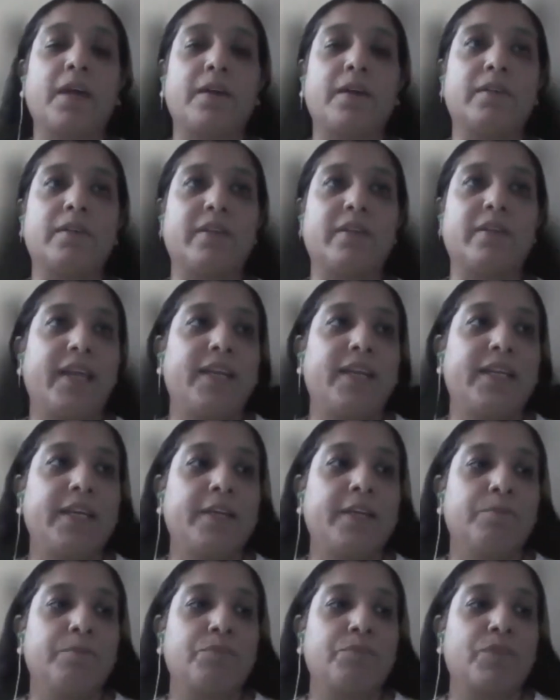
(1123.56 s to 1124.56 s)

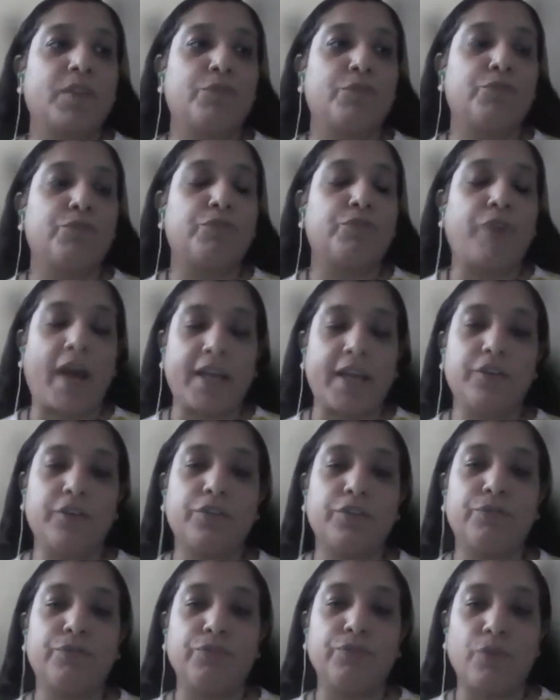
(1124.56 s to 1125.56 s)
really fight
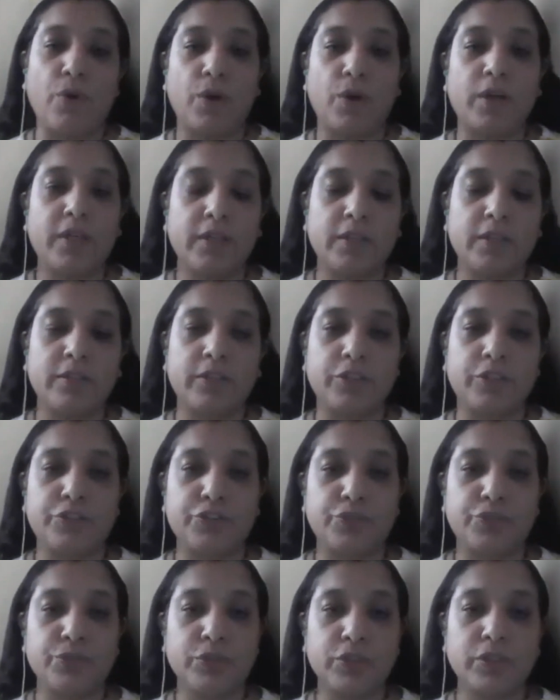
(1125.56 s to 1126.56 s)
for the
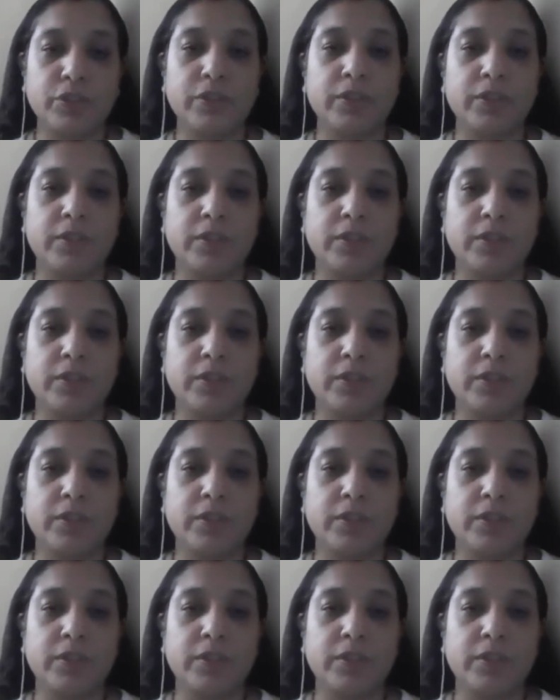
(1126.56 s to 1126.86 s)
truth.